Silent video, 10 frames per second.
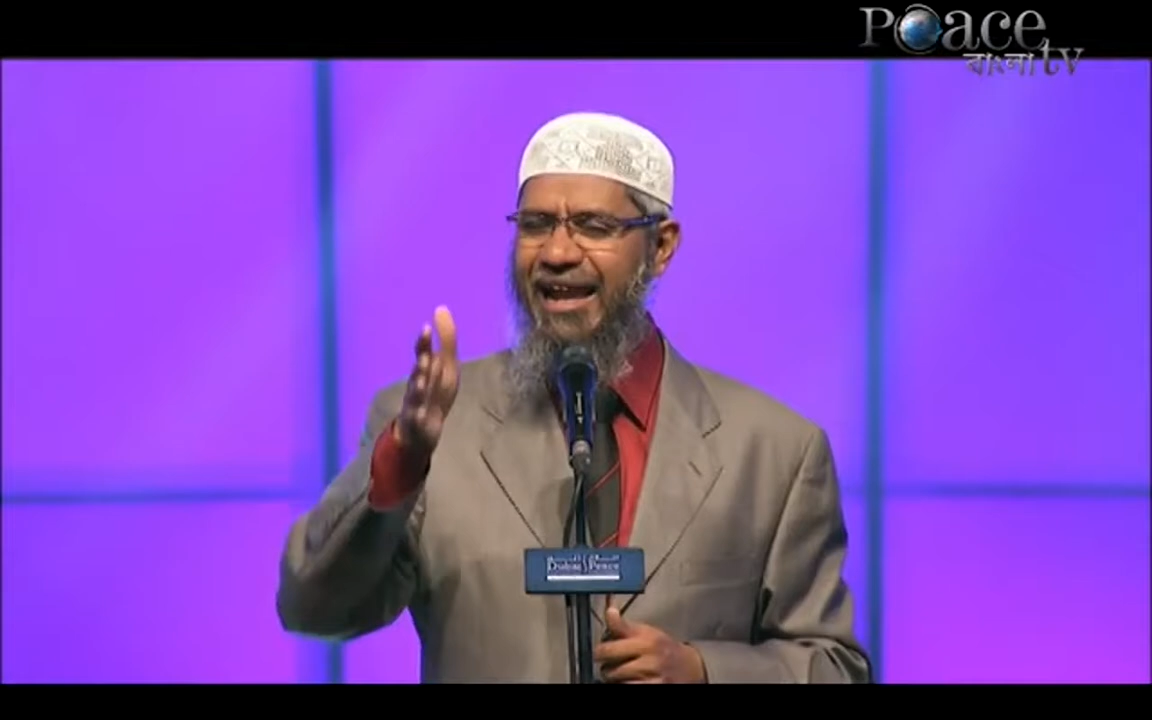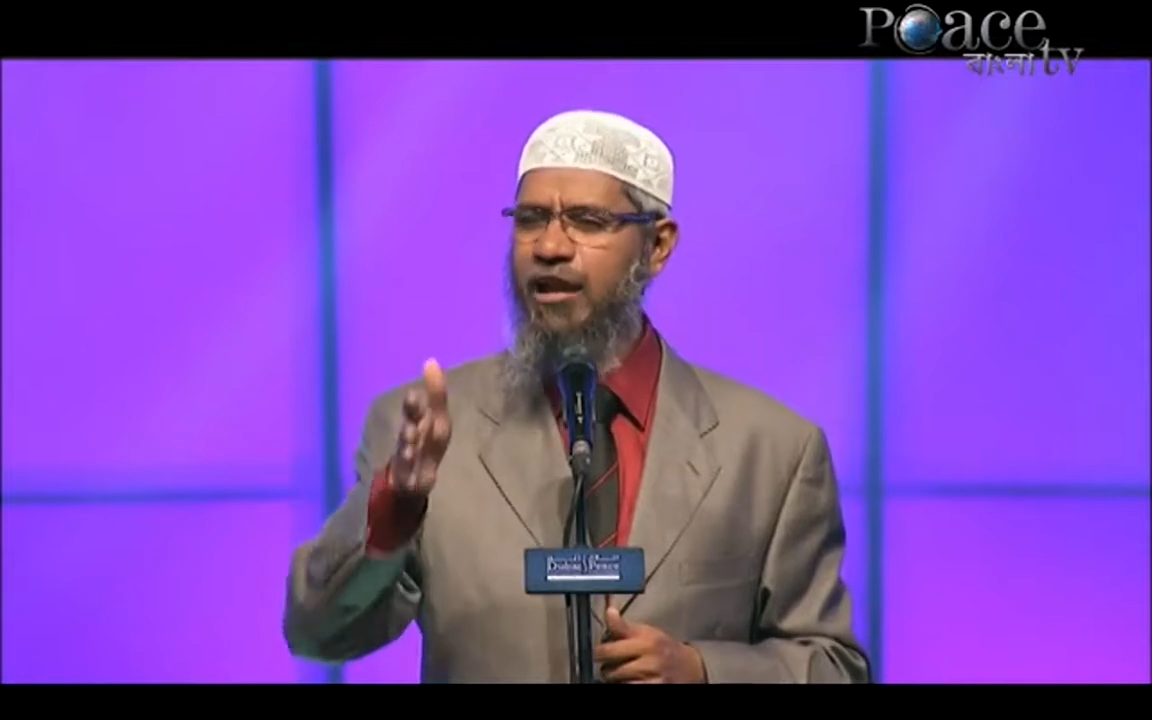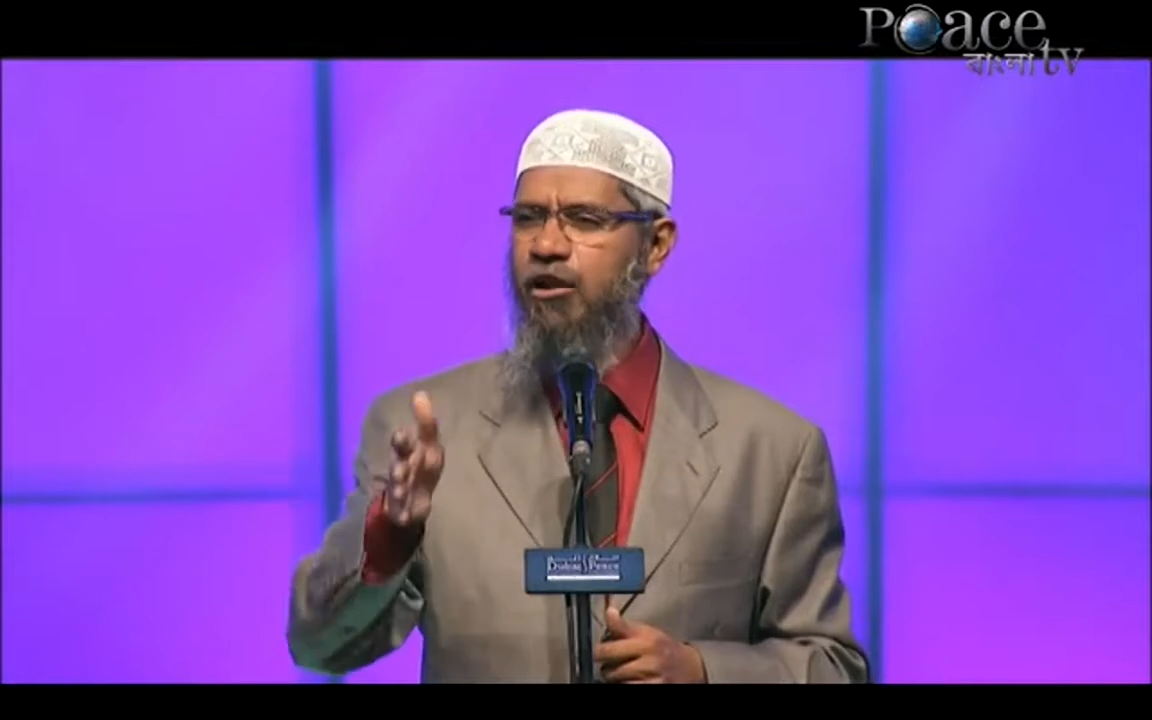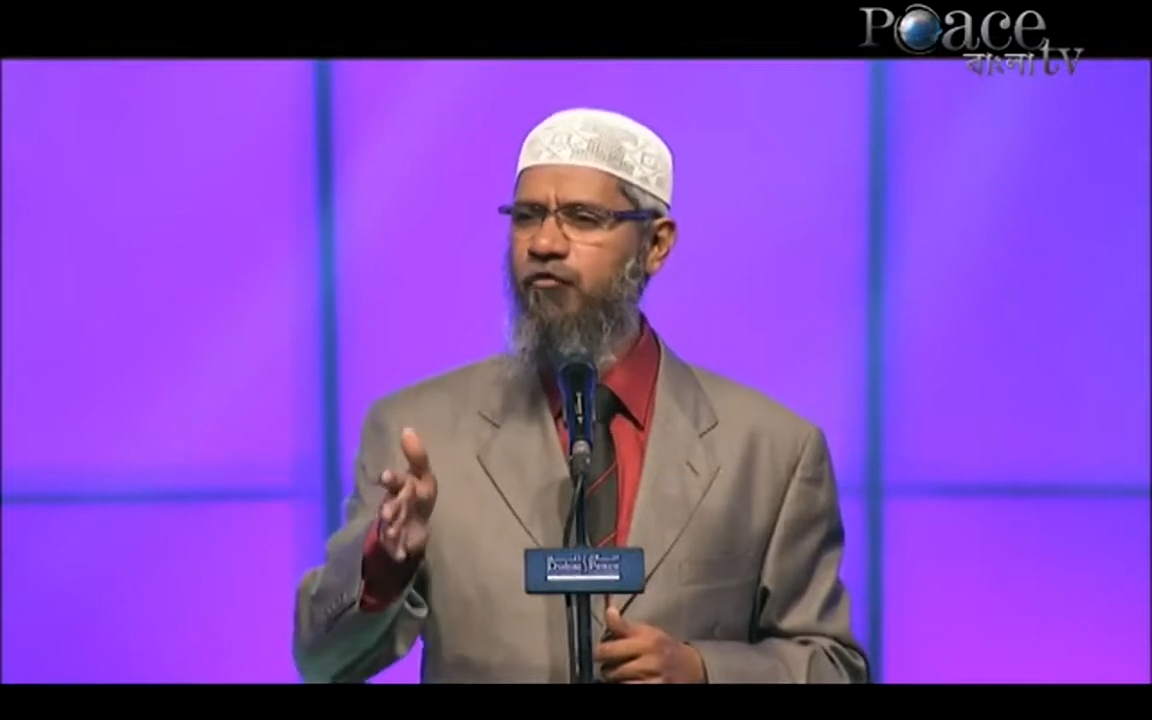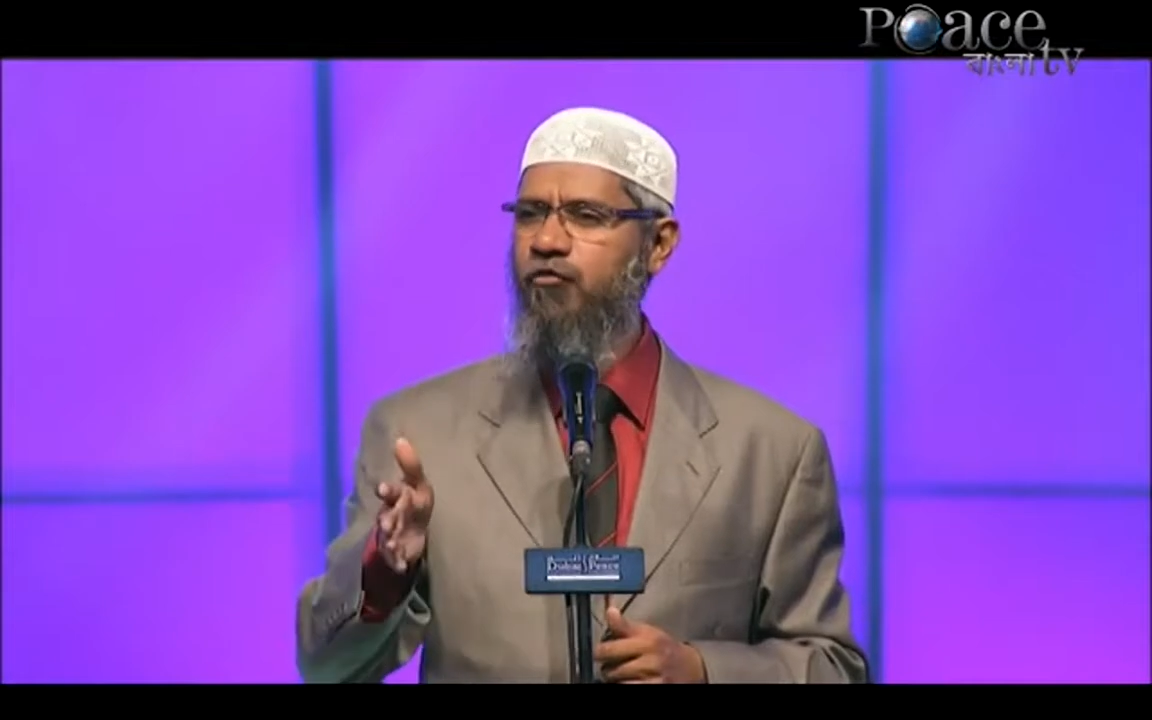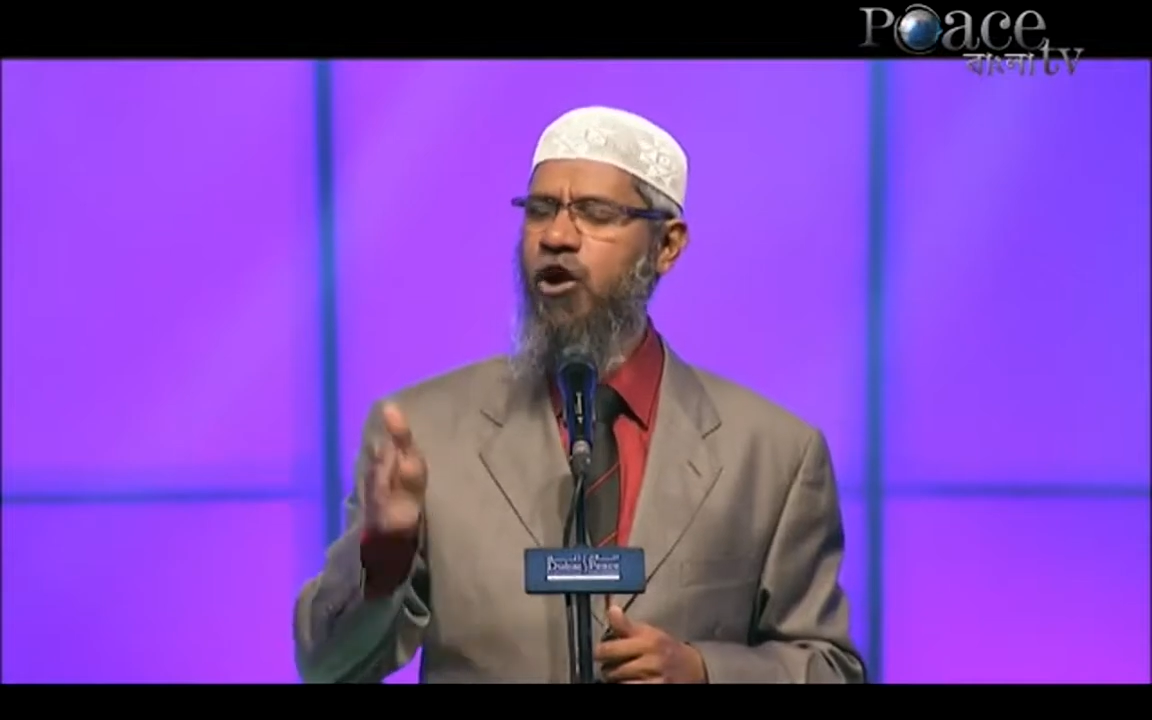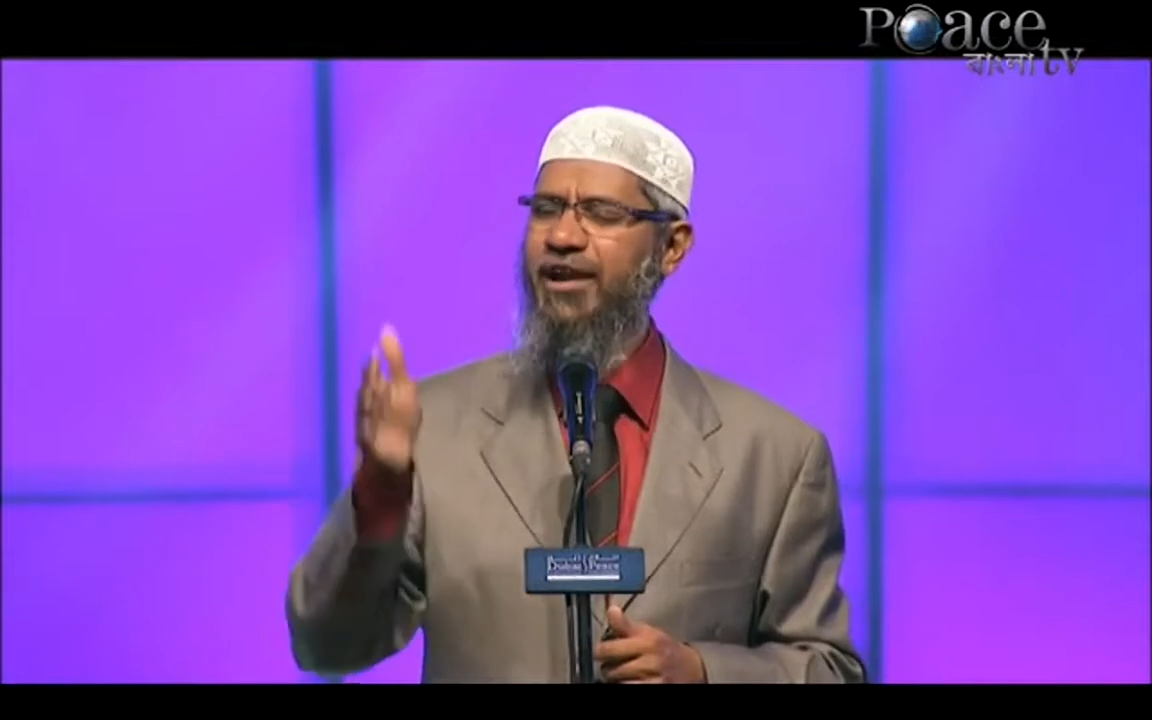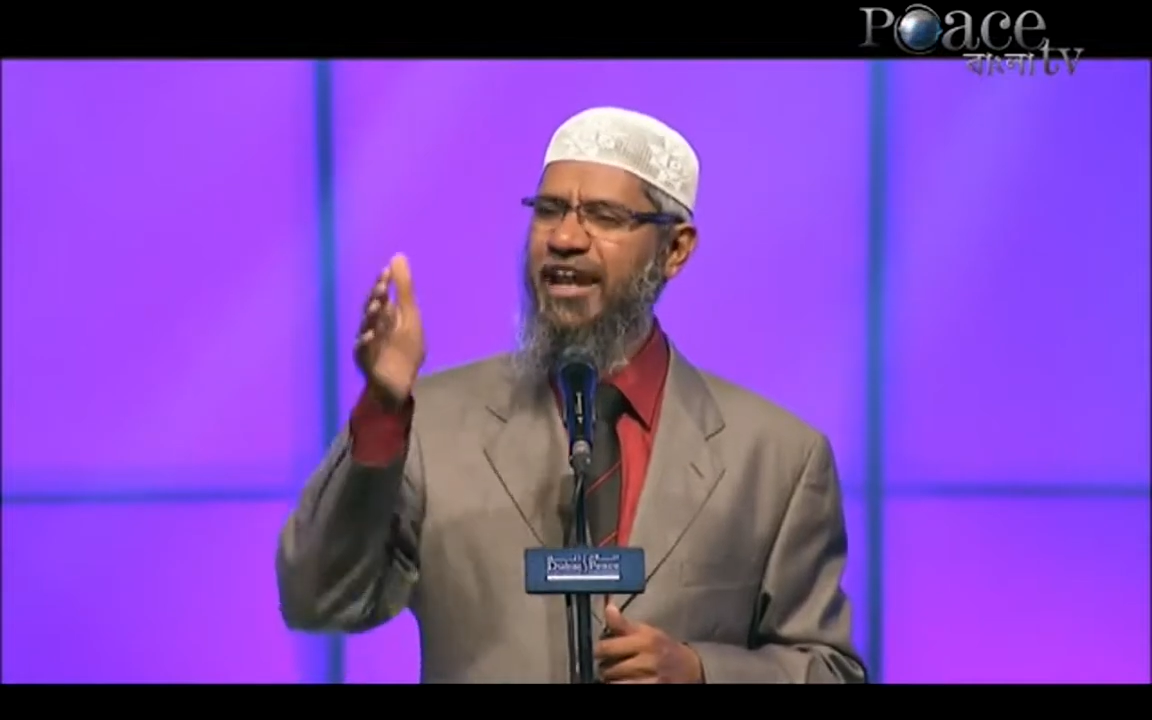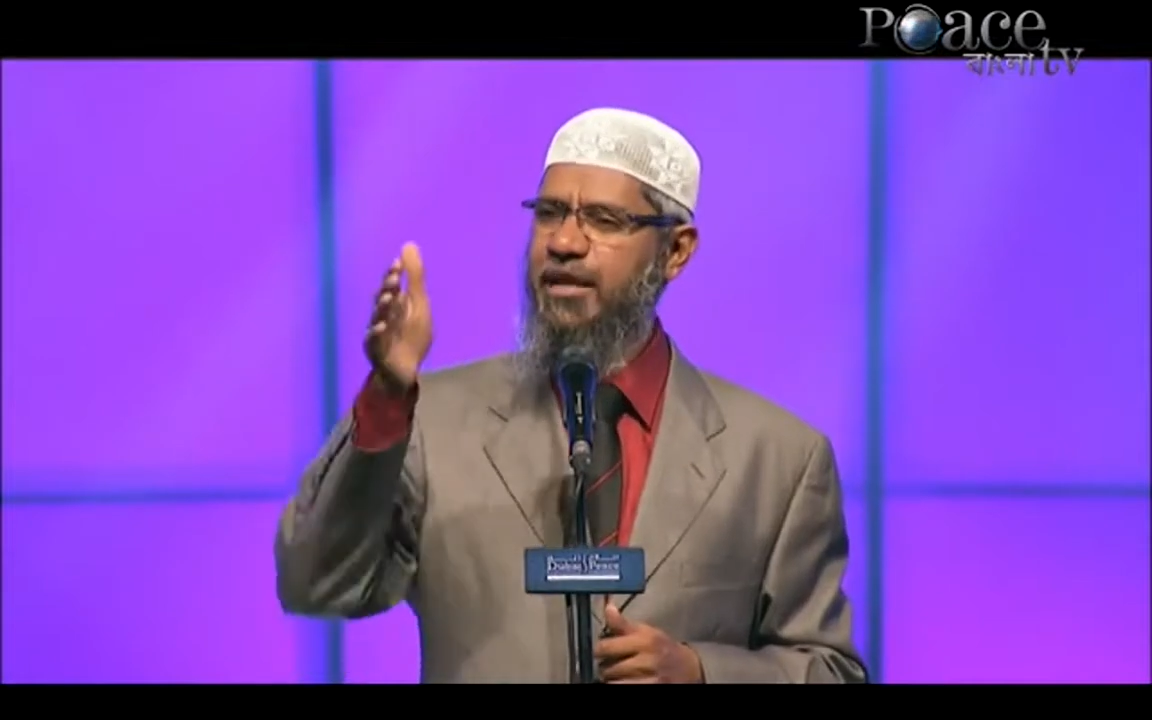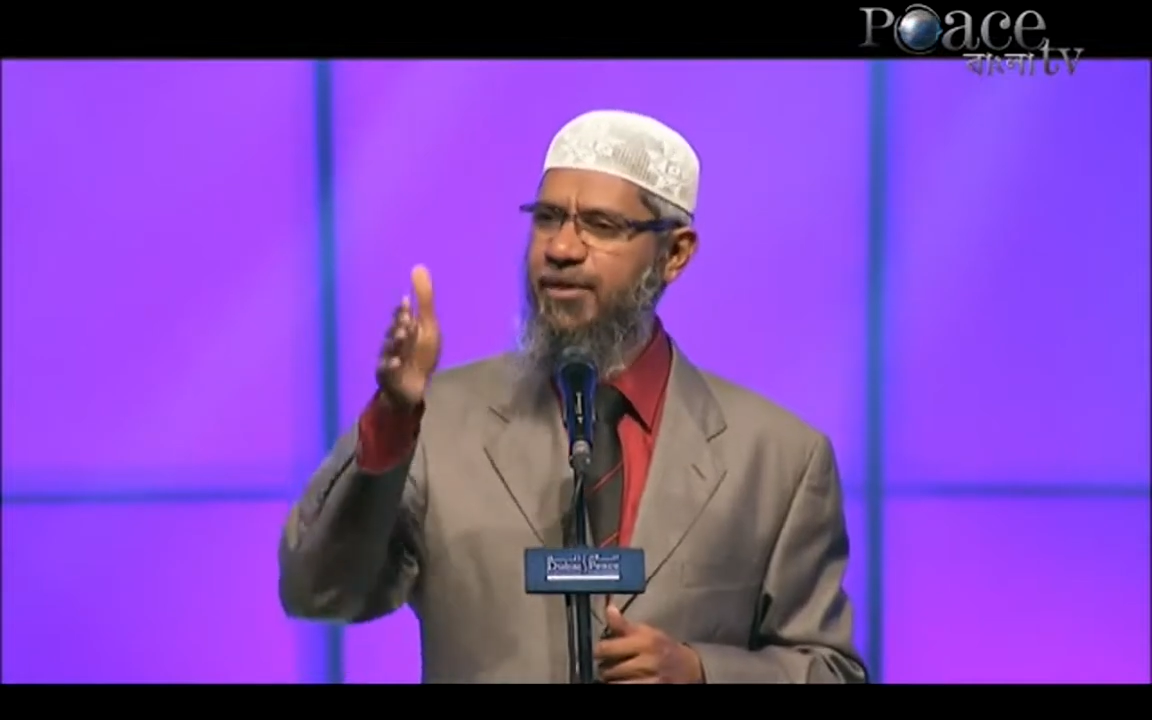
idol of God,